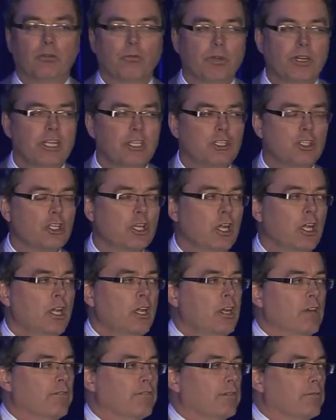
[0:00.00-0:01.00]
reach
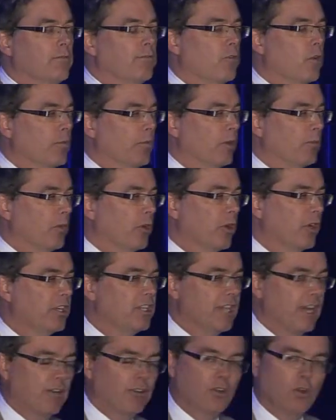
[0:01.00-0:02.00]
from Fort McMurray
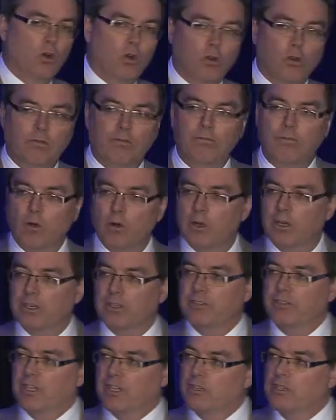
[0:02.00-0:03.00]
down to Old Fort,
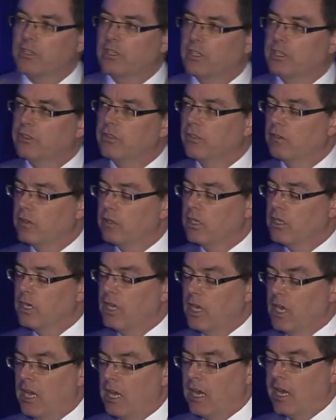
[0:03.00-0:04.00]
essentially to the
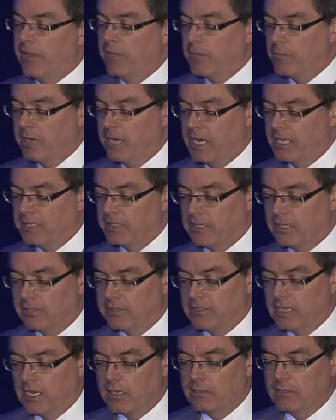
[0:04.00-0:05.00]
Athabasca
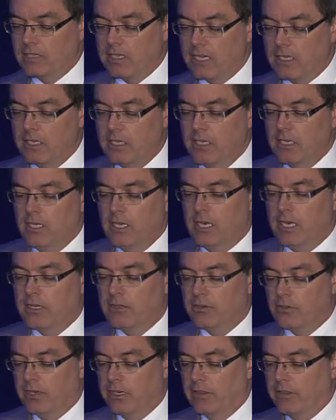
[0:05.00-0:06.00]
Delta,
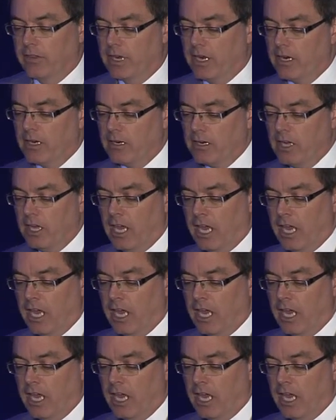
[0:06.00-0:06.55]
entering there.